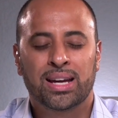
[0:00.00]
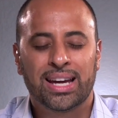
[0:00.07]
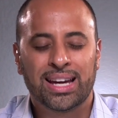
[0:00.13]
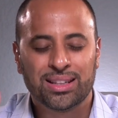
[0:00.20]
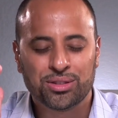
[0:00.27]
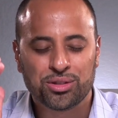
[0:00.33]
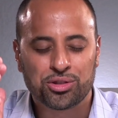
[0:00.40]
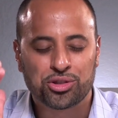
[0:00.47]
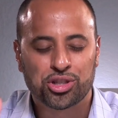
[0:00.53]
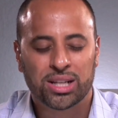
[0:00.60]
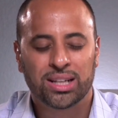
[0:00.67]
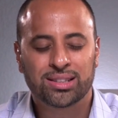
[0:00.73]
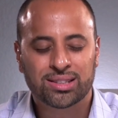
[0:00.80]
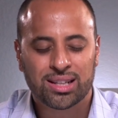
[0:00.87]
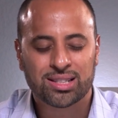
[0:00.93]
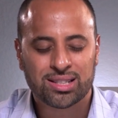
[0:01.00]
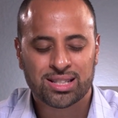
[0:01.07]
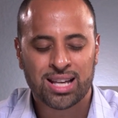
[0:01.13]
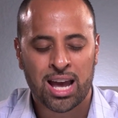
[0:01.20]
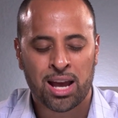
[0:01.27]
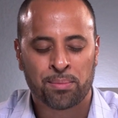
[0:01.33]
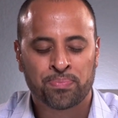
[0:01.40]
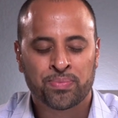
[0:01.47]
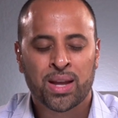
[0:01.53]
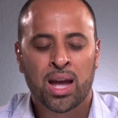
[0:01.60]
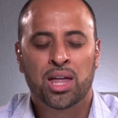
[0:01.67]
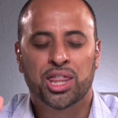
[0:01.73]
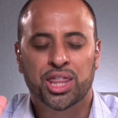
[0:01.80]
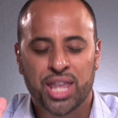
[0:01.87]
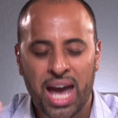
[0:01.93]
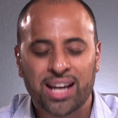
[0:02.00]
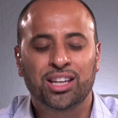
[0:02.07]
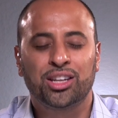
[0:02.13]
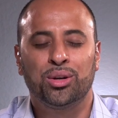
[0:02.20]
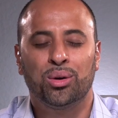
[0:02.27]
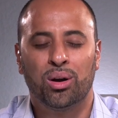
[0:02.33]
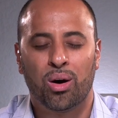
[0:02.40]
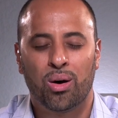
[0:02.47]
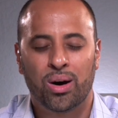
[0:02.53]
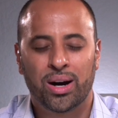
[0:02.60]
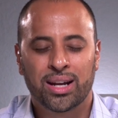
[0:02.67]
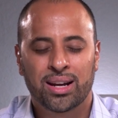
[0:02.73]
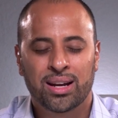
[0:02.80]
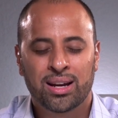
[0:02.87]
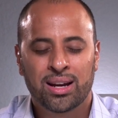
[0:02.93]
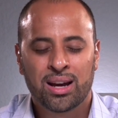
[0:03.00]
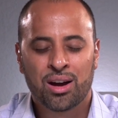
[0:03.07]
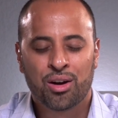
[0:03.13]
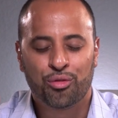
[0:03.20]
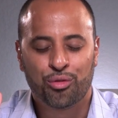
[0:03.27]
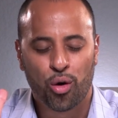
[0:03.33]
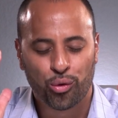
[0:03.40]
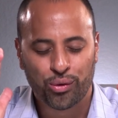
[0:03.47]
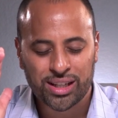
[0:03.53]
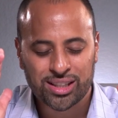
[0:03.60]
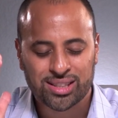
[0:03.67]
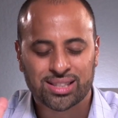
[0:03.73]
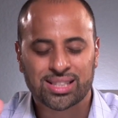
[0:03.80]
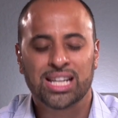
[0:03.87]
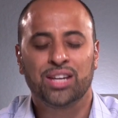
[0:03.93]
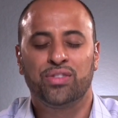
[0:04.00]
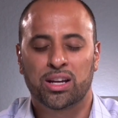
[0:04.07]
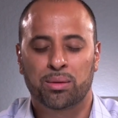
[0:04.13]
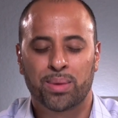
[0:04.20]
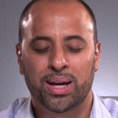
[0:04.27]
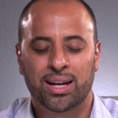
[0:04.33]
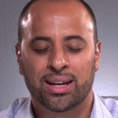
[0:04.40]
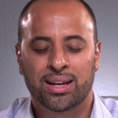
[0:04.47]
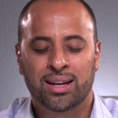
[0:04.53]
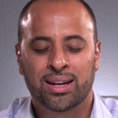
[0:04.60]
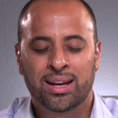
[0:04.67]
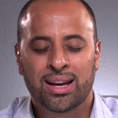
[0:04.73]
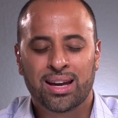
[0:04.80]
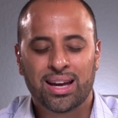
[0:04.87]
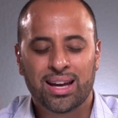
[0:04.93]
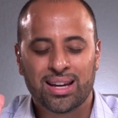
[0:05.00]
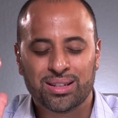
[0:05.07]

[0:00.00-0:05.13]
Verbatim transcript: In Jesus' name, thank you, Lord, for receiving me.